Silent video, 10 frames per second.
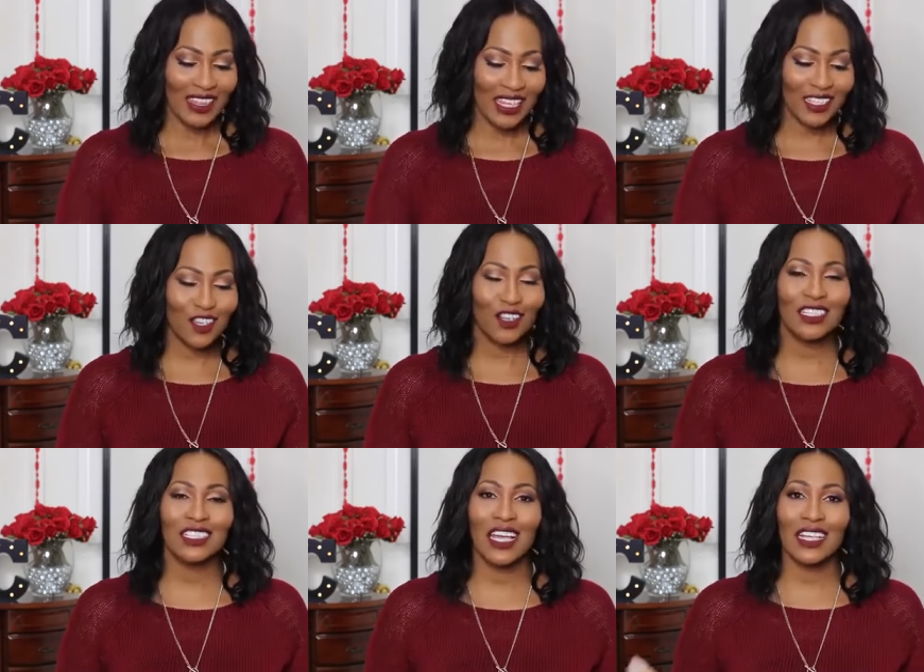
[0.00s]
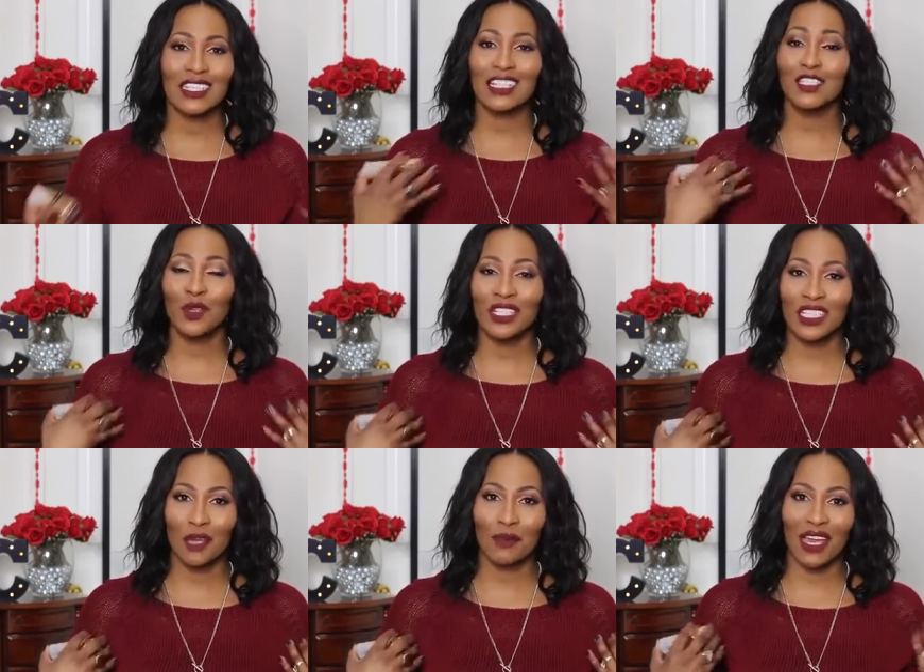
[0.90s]
These are the shades. I just wanted
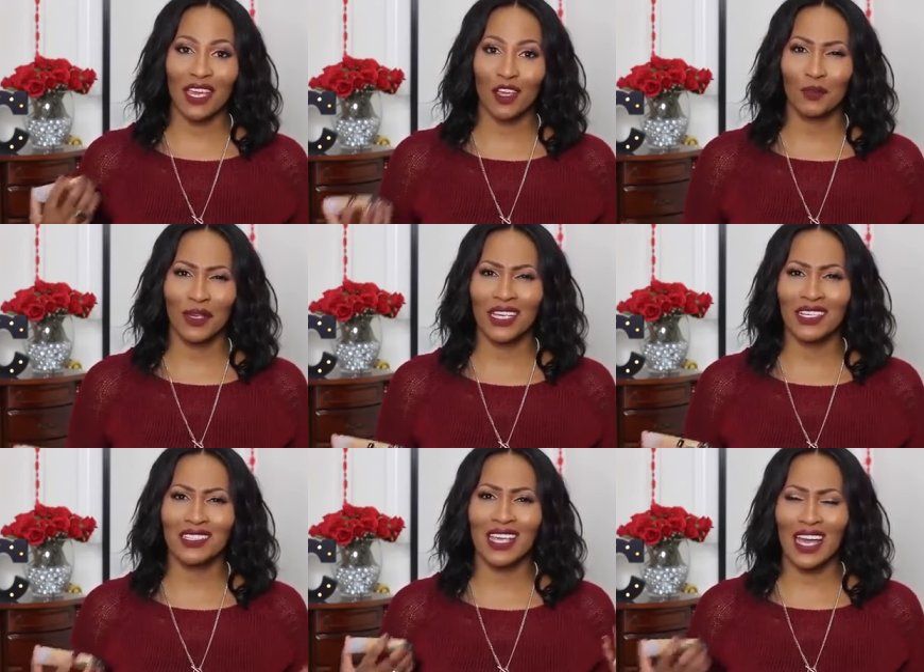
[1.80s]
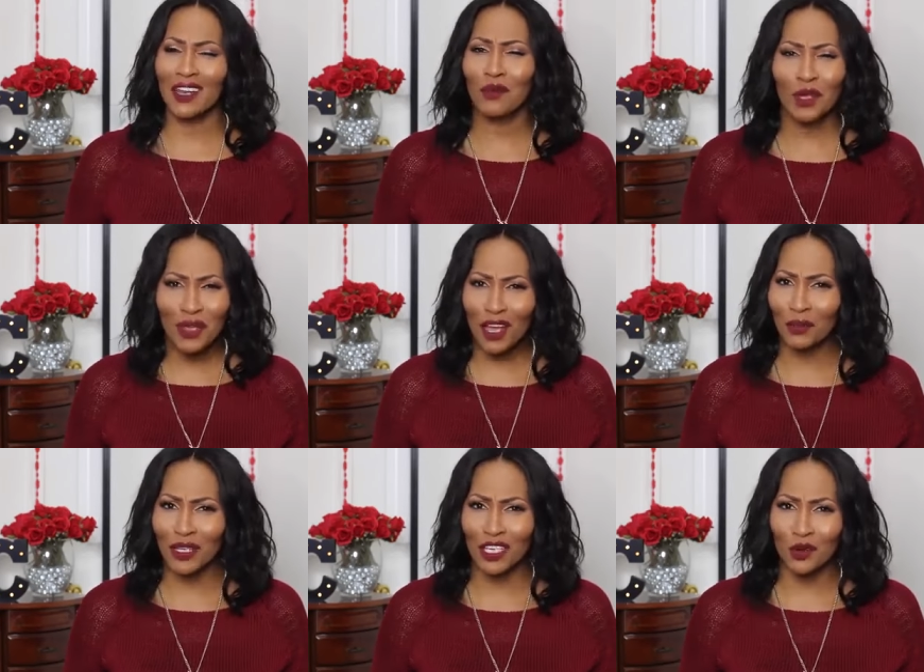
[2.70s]
to get back here because, like, I didn't want to be
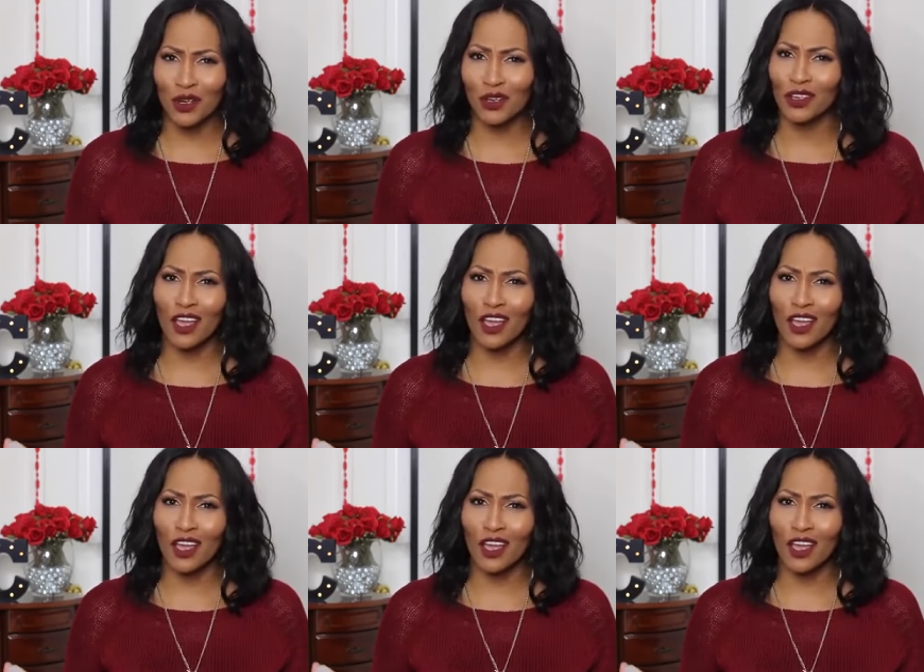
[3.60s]
all up in your grill.